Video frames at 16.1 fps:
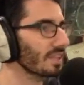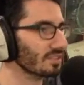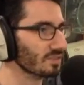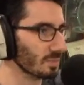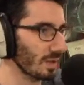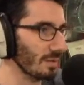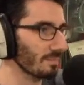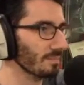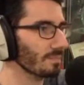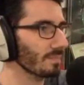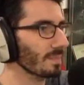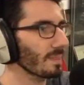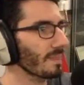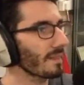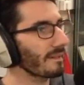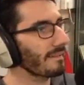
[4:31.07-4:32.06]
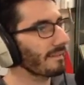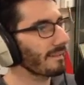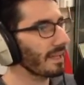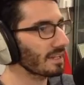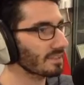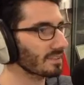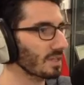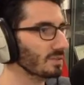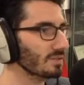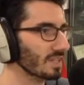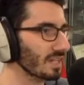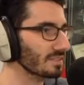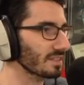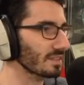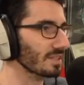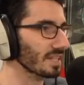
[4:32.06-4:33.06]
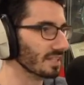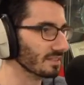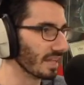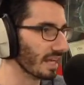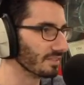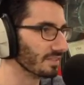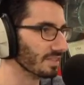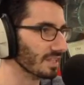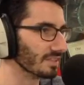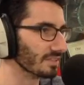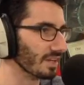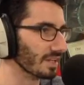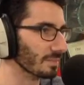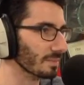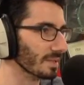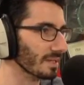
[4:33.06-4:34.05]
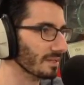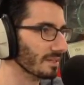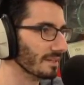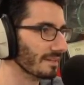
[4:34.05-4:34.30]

This one. And associating things. That's the exciting bit.